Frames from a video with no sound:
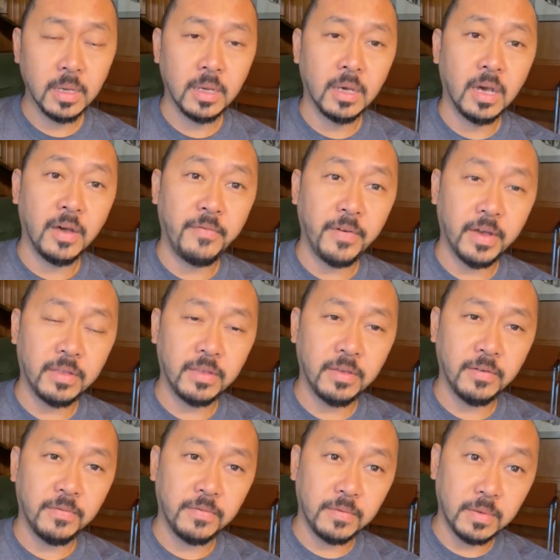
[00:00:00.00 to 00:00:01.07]

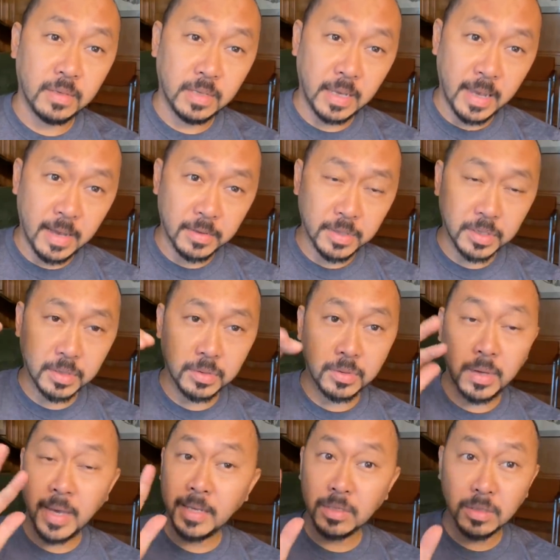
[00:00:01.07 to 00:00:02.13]
effective down
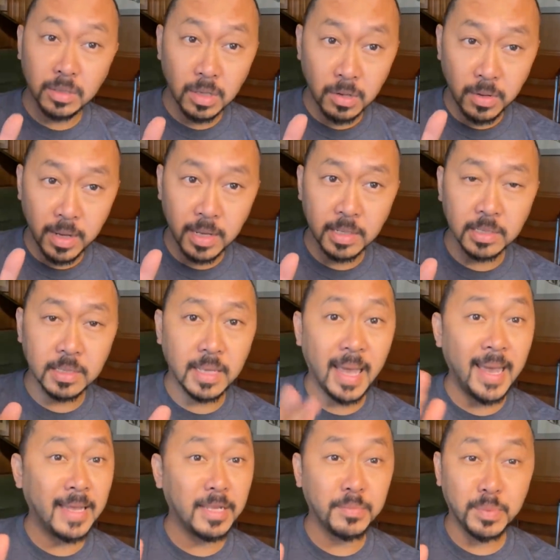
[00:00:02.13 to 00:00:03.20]
to as low as
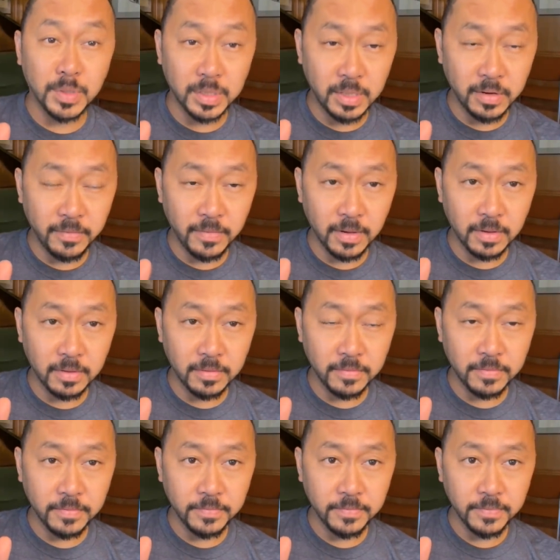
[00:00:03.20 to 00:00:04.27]
80% effective.
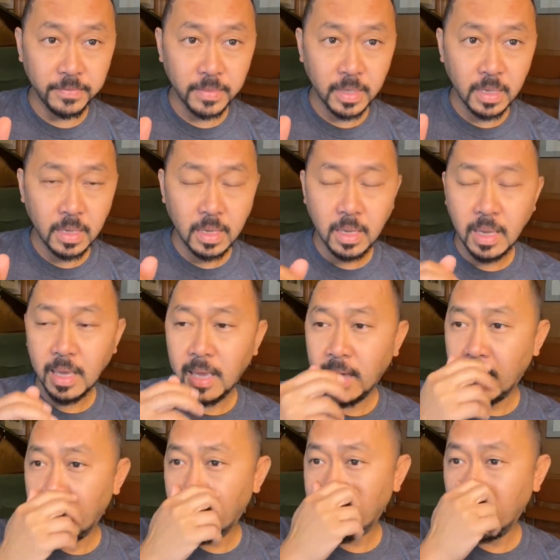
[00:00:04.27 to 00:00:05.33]

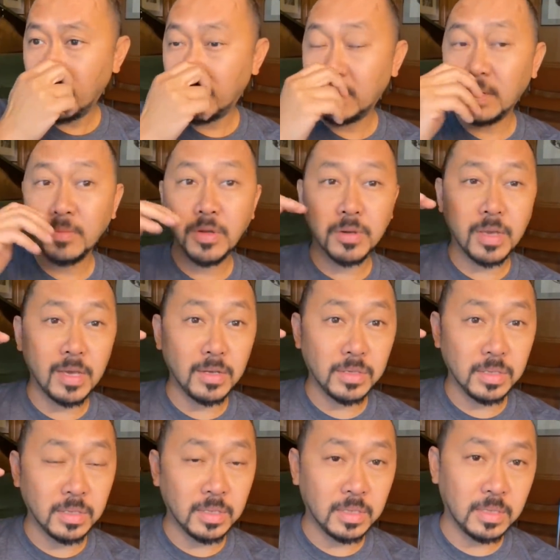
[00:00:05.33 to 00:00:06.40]
And at some
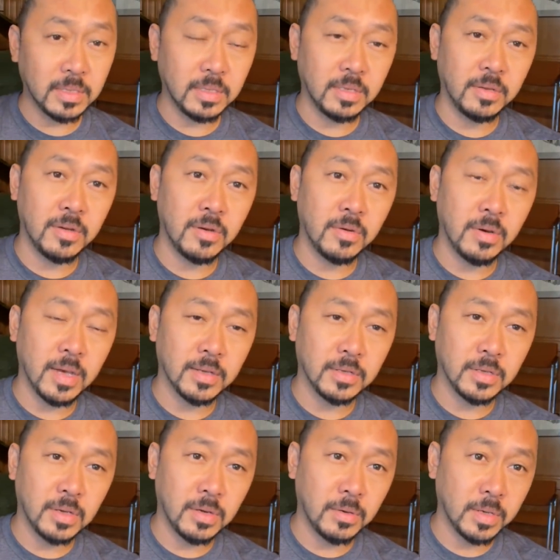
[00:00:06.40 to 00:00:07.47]
locations, you know,
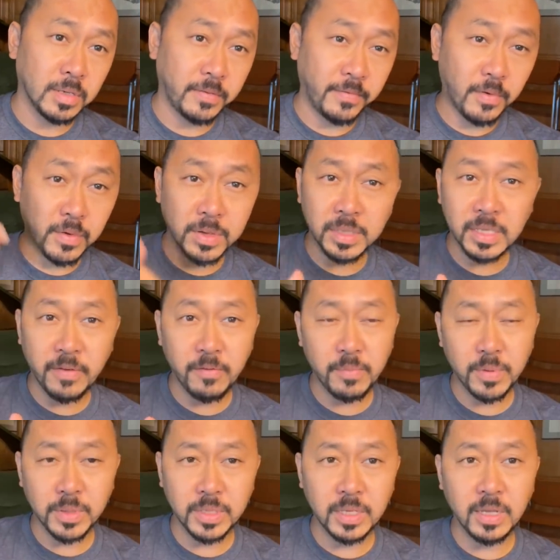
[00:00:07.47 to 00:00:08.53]
as low as
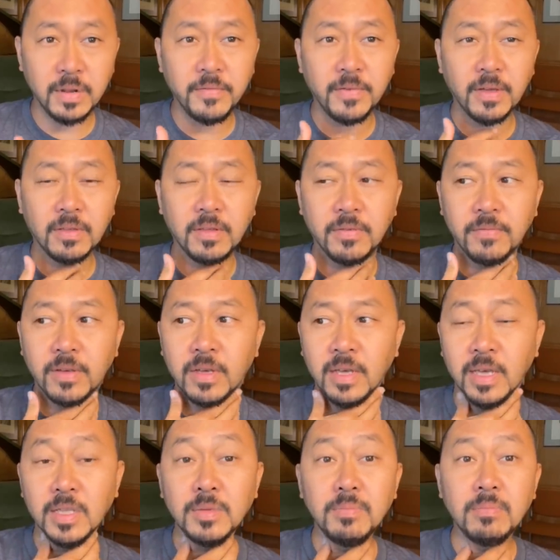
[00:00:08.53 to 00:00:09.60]
47% effective
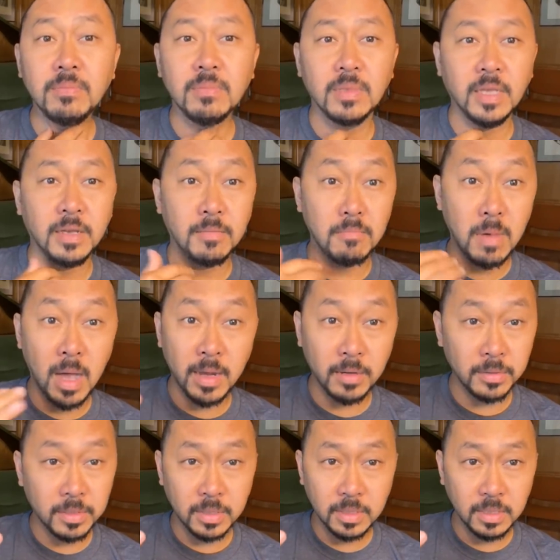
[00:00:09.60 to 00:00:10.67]
against like
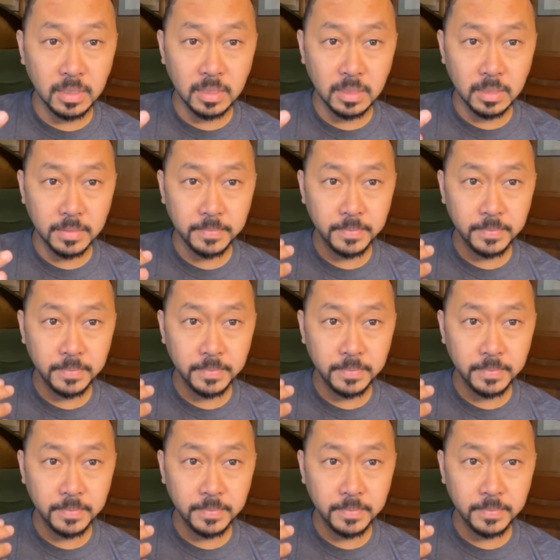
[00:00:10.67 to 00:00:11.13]
mild disease,